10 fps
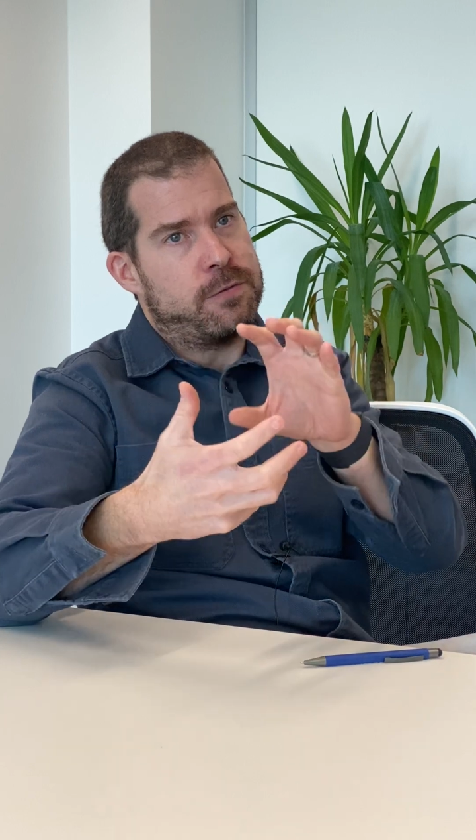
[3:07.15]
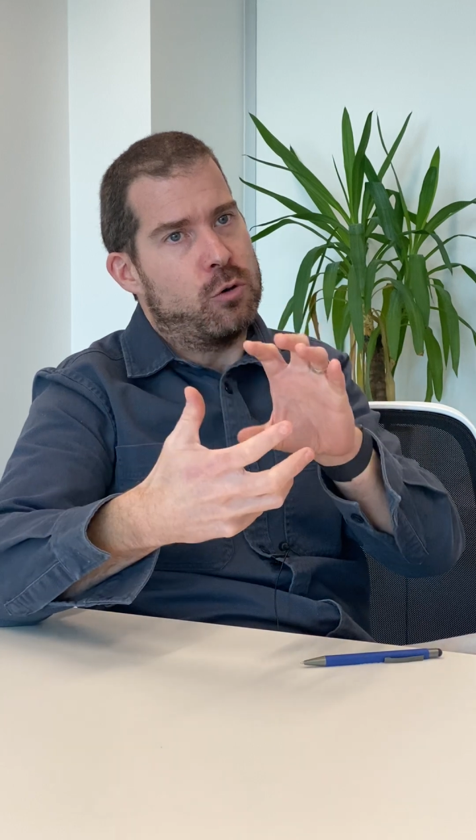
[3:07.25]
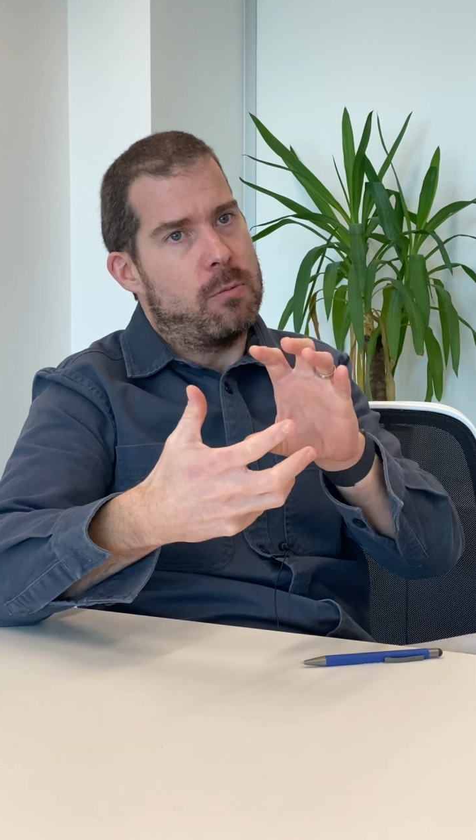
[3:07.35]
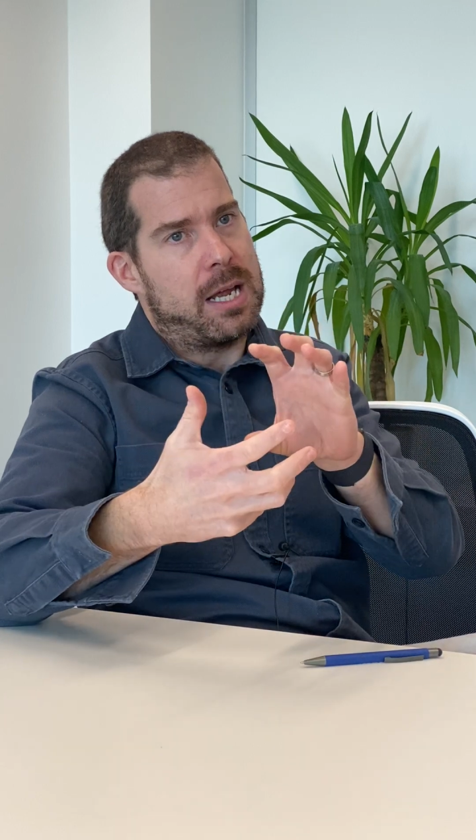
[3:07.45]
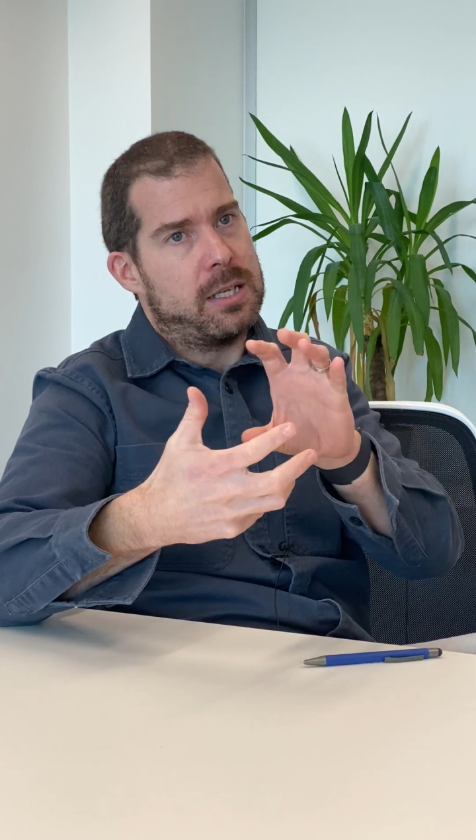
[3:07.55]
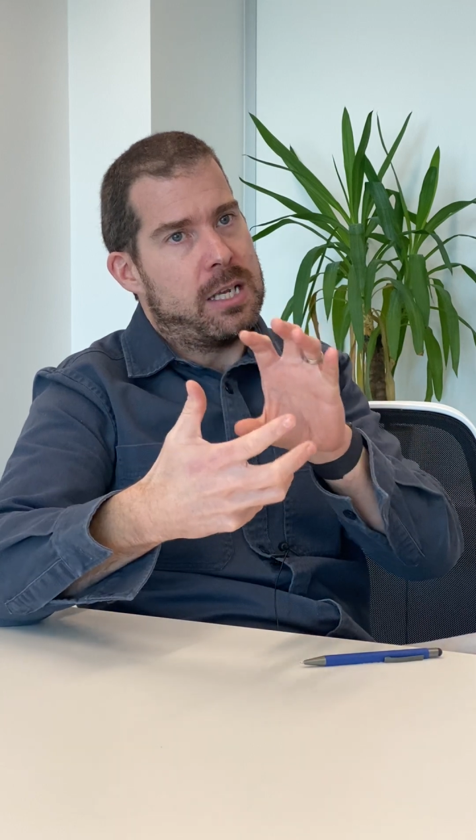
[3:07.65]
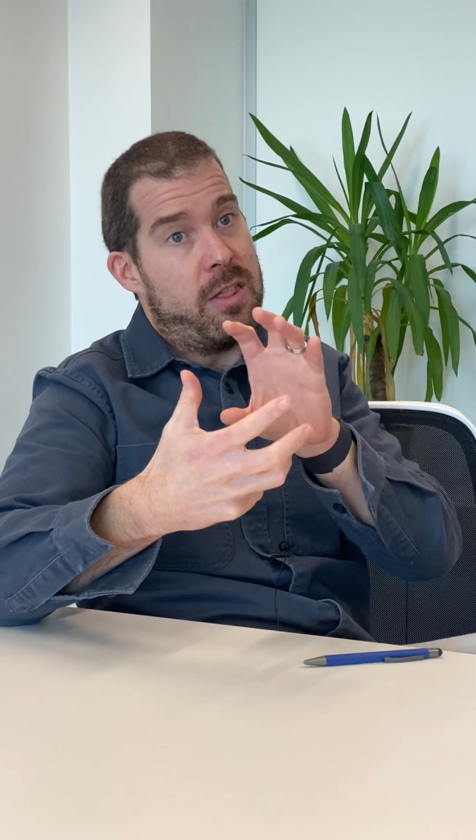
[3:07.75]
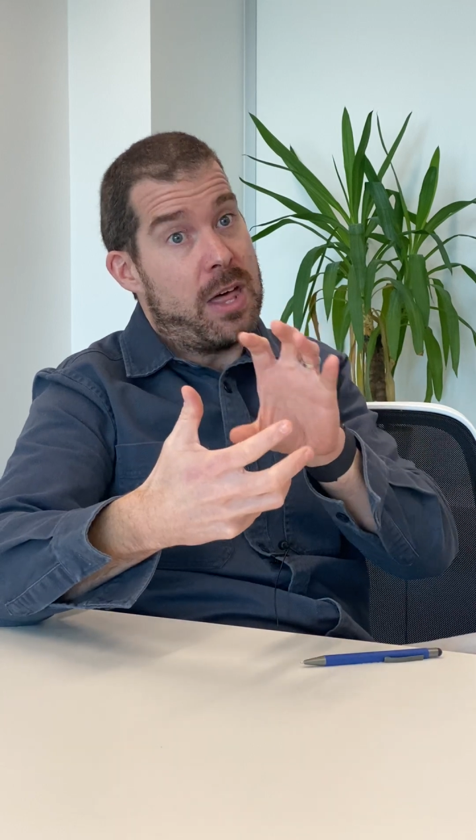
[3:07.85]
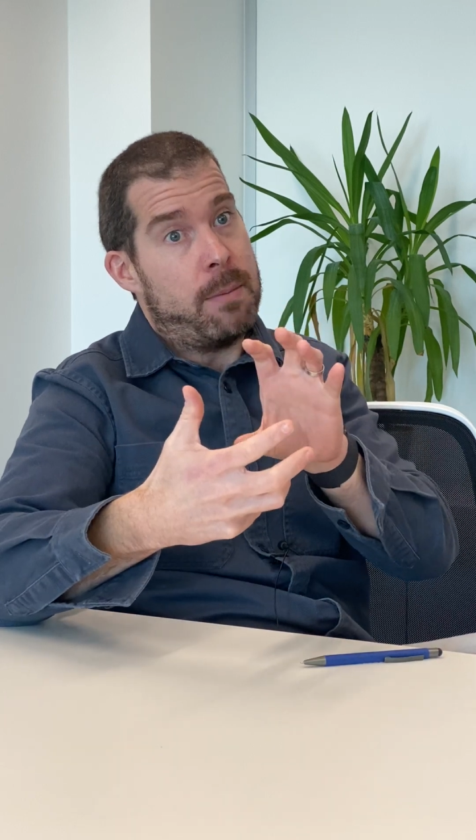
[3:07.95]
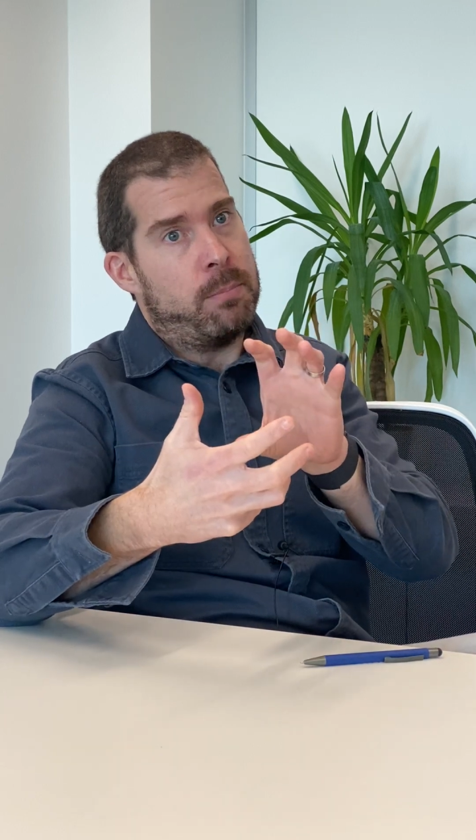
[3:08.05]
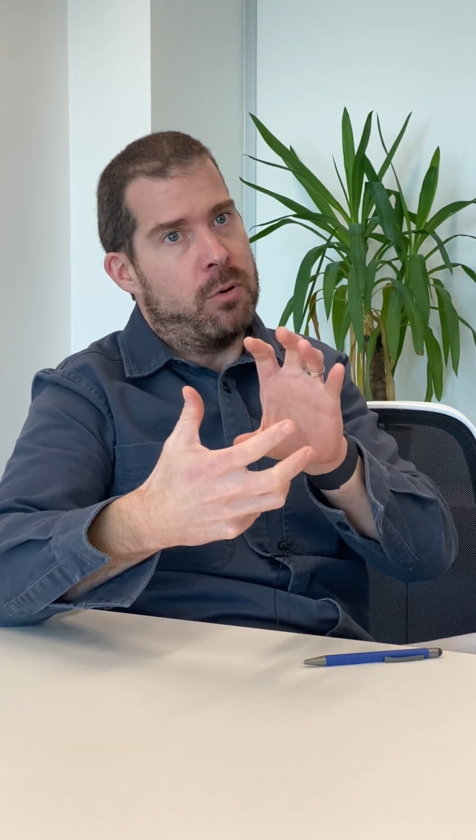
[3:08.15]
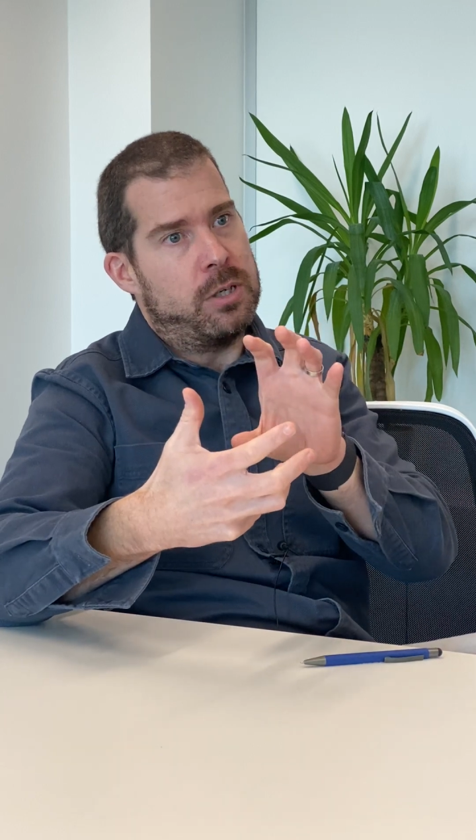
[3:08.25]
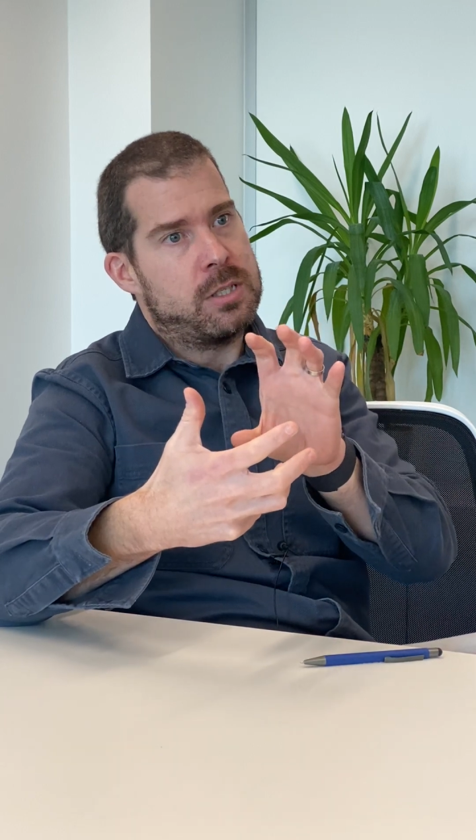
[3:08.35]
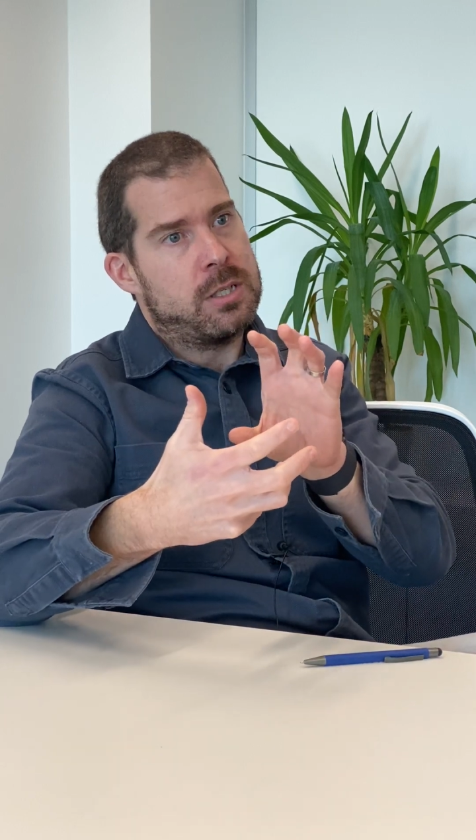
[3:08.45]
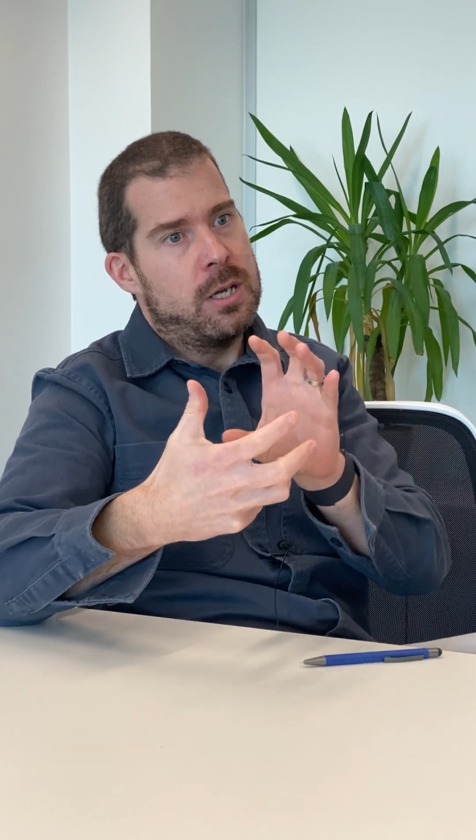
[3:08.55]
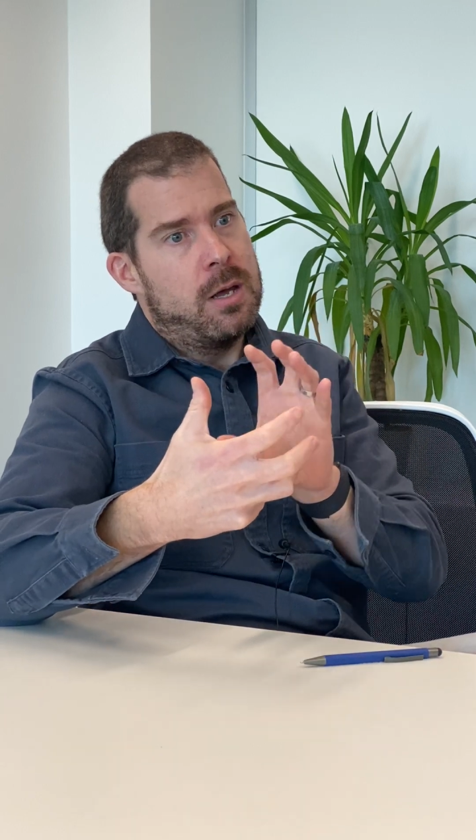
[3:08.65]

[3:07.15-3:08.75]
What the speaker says: format at that point.